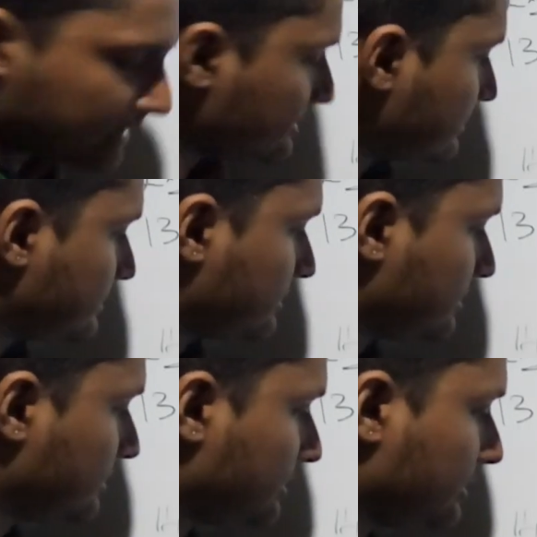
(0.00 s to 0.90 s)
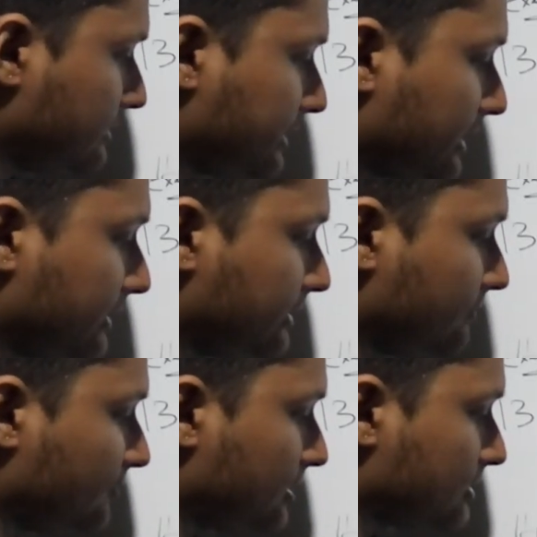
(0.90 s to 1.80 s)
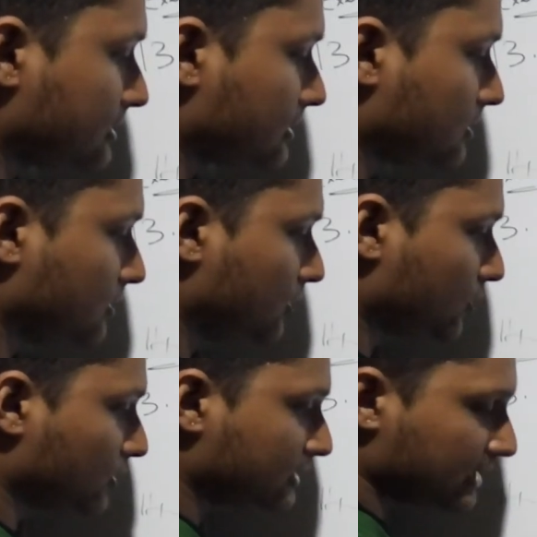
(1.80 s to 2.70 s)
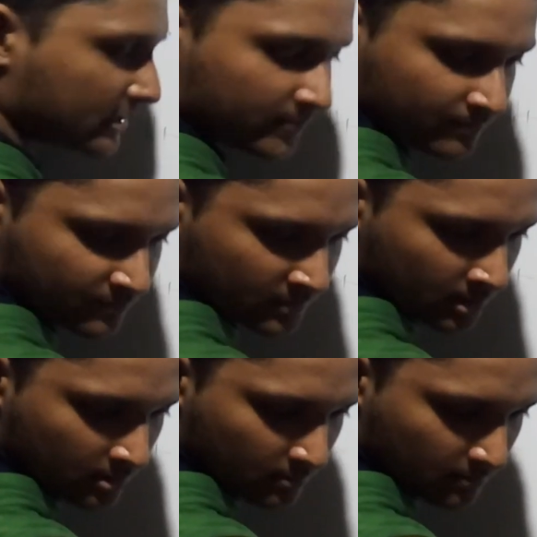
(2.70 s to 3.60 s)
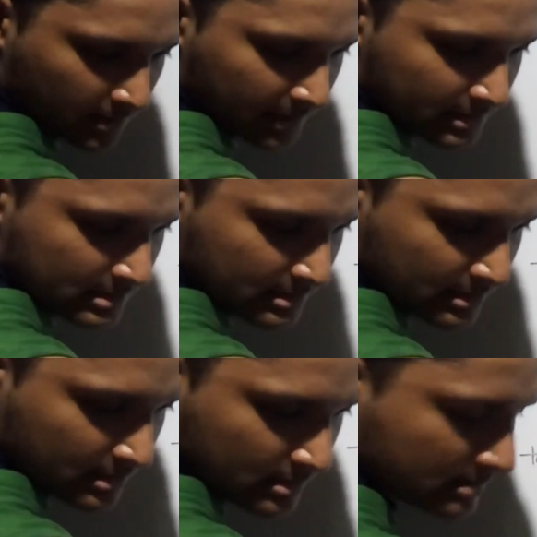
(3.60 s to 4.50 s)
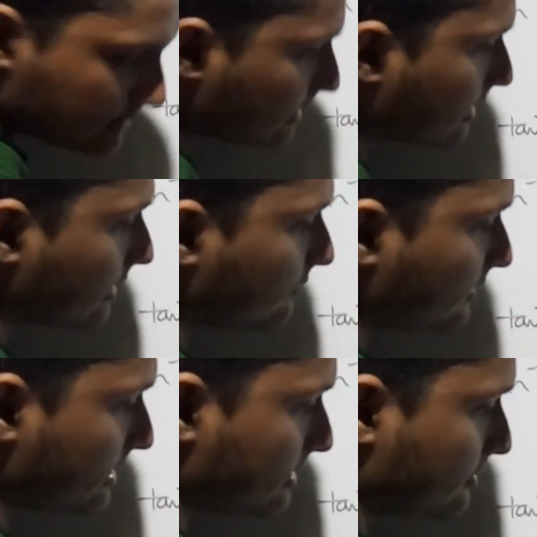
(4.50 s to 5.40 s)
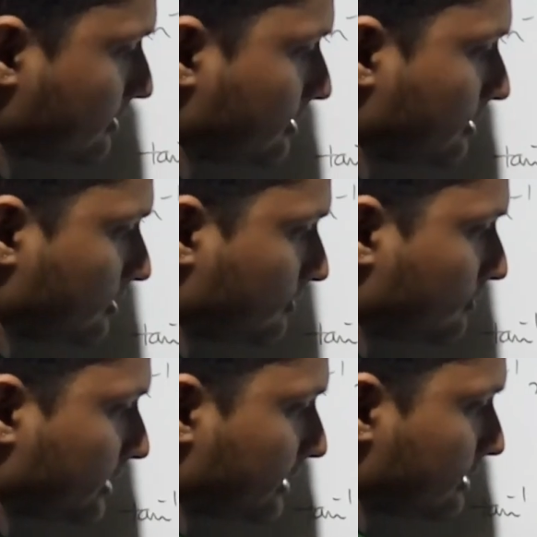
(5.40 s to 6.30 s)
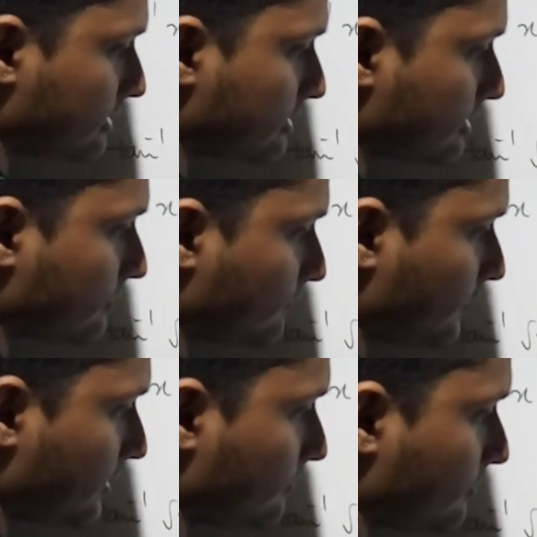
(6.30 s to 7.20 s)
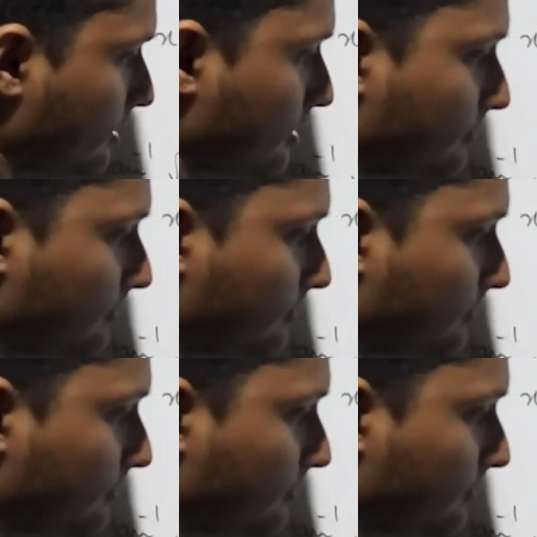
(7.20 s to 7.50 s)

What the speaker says: of that is tan inverse root 3 minus sec inverse minus 1